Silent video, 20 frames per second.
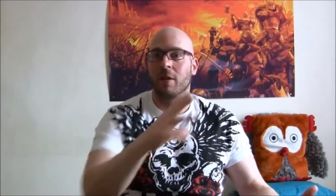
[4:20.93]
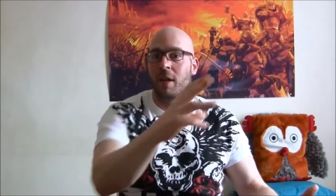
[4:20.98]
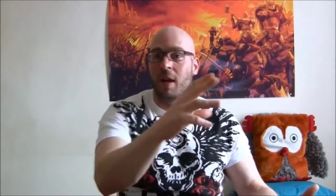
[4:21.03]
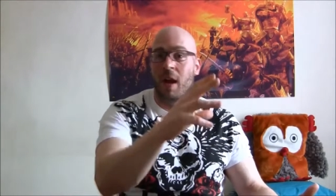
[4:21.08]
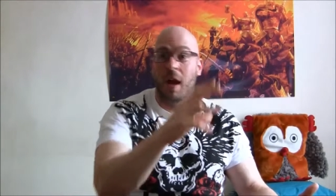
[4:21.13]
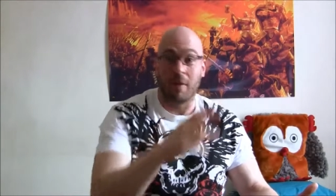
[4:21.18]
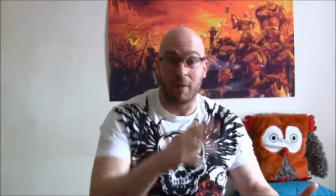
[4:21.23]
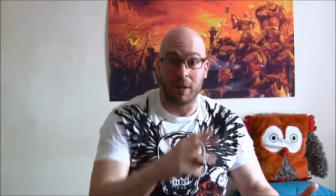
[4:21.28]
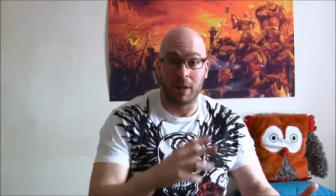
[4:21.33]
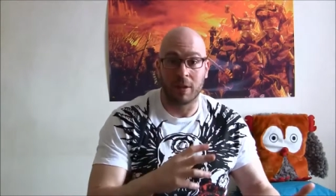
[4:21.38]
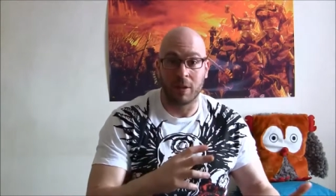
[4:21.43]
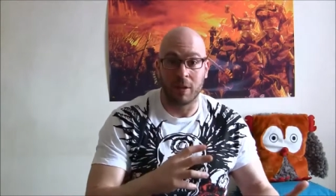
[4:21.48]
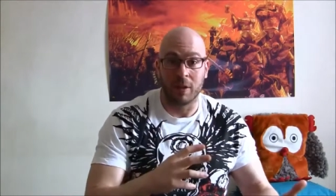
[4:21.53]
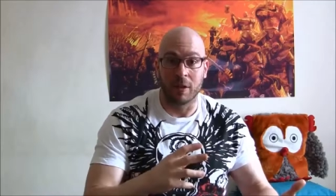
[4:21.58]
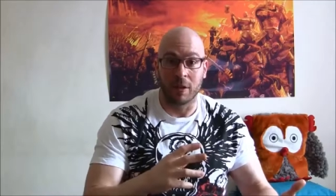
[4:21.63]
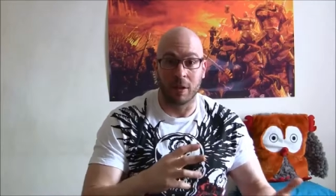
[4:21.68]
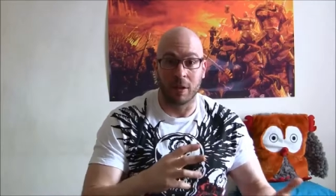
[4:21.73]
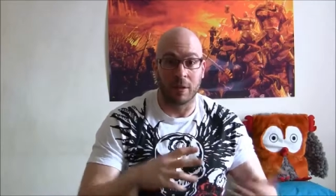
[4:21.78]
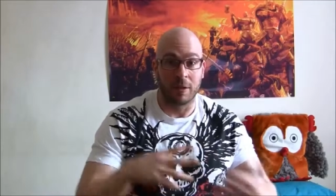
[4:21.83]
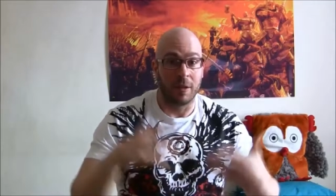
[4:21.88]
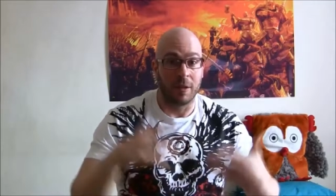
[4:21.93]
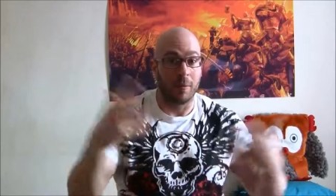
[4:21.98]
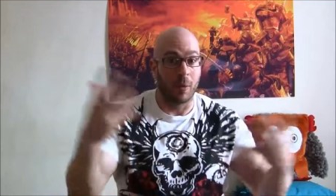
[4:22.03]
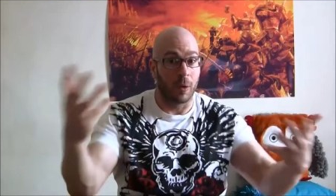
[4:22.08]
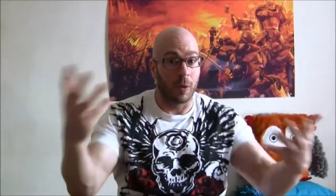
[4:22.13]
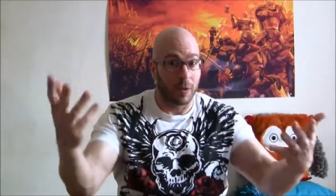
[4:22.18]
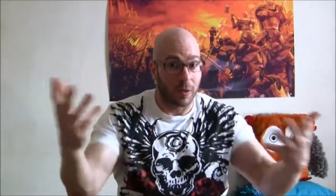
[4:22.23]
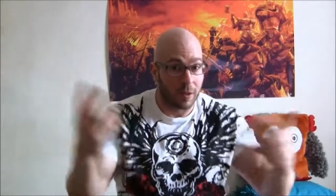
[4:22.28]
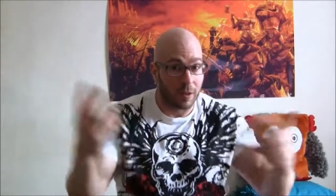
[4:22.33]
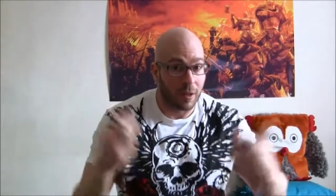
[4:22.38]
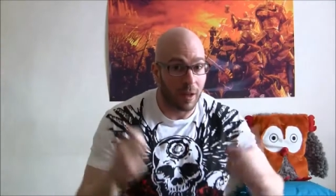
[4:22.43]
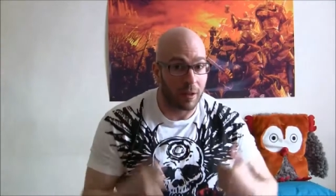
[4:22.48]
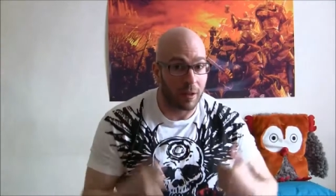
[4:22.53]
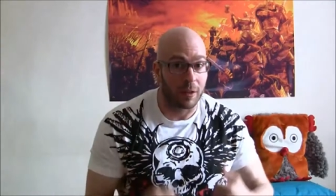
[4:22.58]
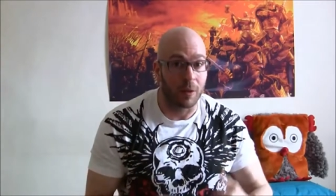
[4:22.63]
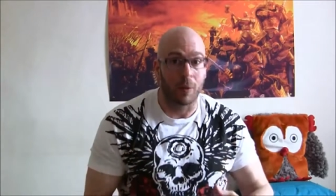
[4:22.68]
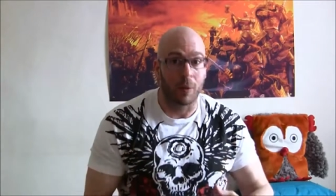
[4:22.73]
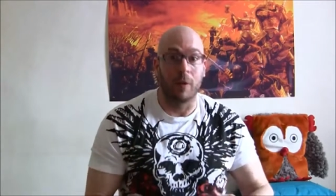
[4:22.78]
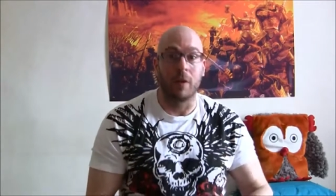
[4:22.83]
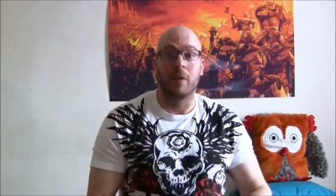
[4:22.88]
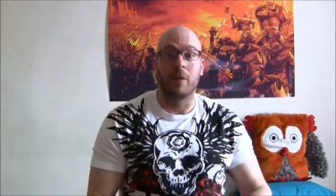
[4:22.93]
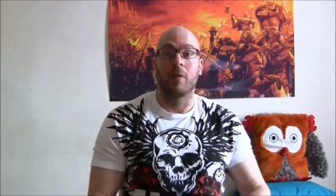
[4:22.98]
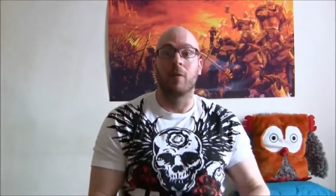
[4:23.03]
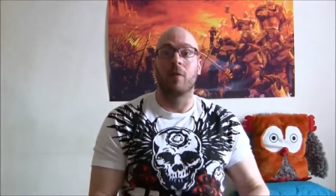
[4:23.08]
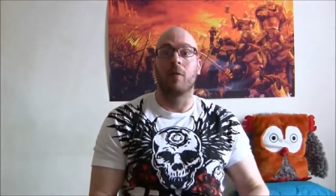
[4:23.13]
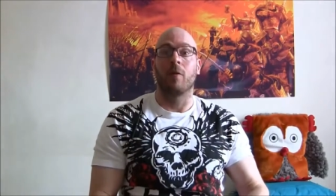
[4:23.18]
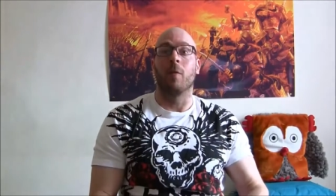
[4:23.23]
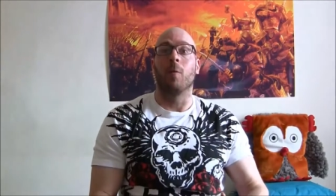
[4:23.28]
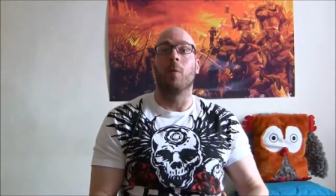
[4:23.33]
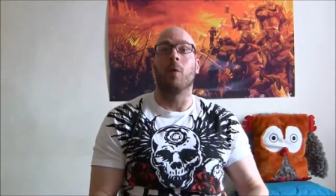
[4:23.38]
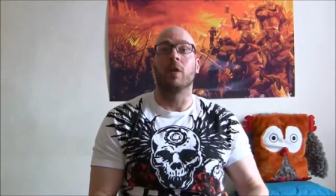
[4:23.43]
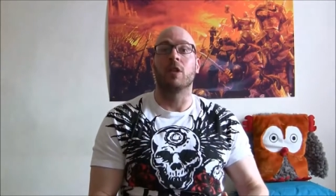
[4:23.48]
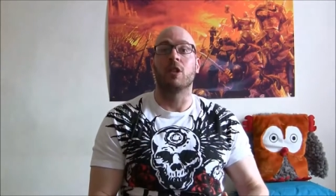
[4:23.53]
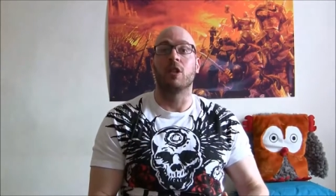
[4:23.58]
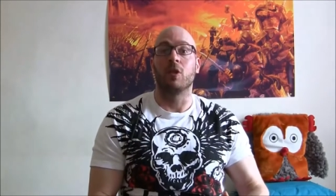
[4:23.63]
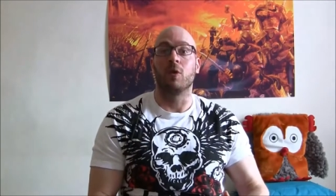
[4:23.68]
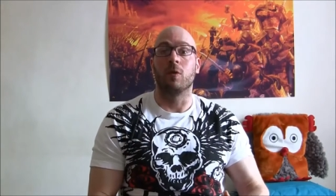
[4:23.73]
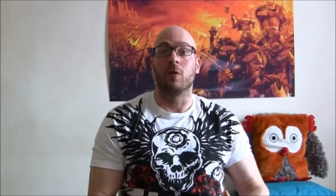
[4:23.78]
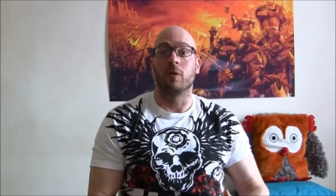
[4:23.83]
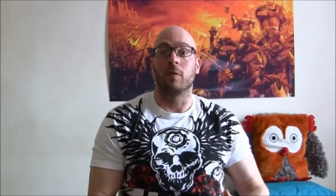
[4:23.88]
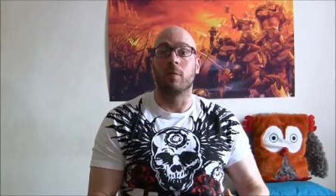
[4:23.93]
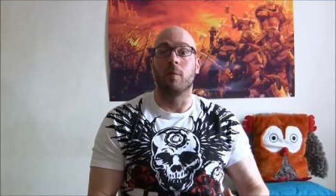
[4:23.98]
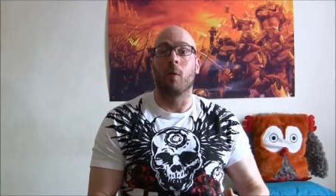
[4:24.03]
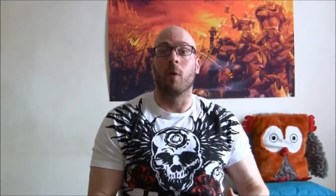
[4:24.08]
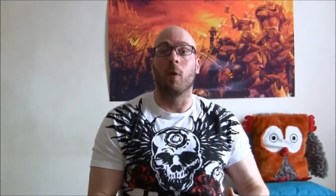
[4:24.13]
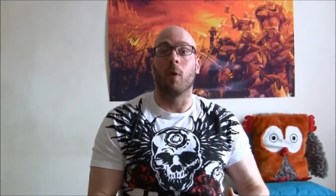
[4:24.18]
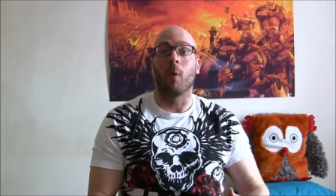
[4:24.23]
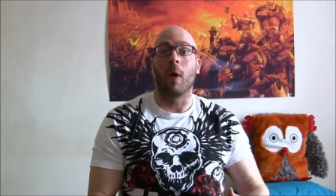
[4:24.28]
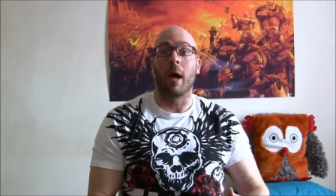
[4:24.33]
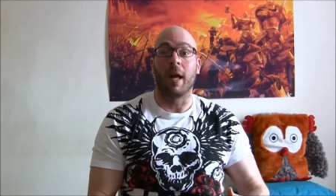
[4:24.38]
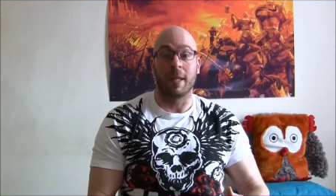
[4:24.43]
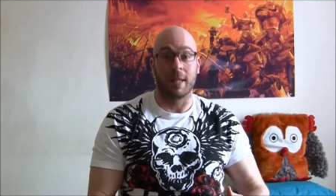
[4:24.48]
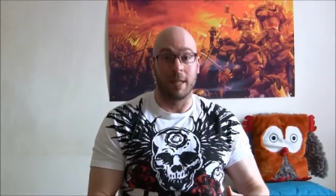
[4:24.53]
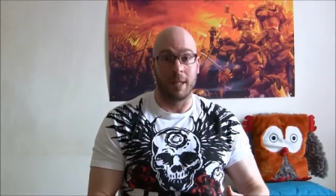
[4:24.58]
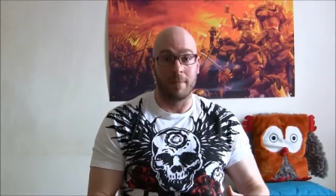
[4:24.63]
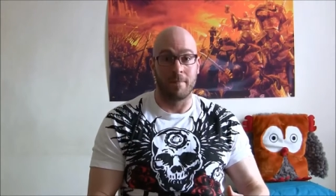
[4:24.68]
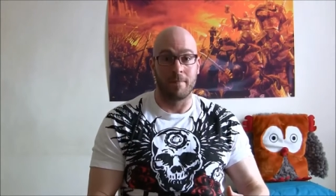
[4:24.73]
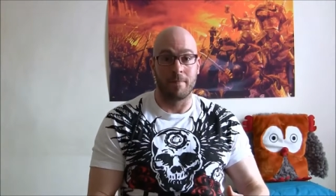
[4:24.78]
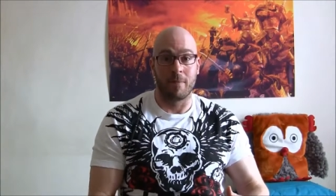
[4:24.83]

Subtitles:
then obviously you're going to see more success stories from which used more widely.